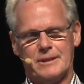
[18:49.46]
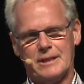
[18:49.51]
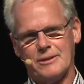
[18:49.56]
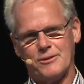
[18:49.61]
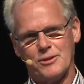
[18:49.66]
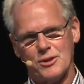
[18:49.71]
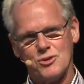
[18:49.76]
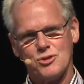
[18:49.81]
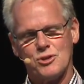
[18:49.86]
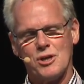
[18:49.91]

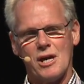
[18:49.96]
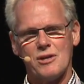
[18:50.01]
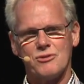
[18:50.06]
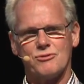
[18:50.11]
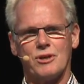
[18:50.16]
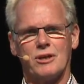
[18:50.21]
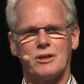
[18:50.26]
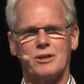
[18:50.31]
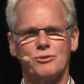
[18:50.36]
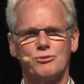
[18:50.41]
In this case,
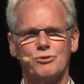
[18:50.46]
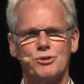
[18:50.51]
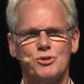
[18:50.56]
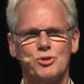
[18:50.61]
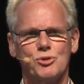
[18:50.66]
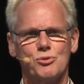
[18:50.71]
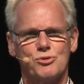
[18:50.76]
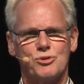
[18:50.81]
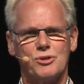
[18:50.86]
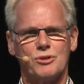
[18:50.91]
they can
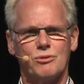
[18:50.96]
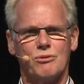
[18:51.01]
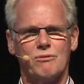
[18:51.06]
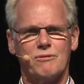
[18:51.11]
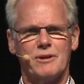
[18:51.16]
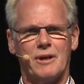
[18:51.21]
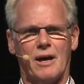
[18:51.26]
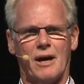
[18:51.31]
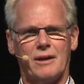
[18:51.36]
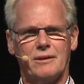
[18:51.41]
reduce it
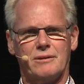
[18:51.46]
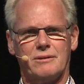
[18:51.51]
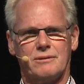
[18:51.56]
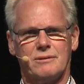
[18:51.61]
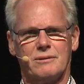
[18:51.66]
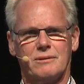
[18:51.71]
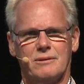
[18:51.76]
overnight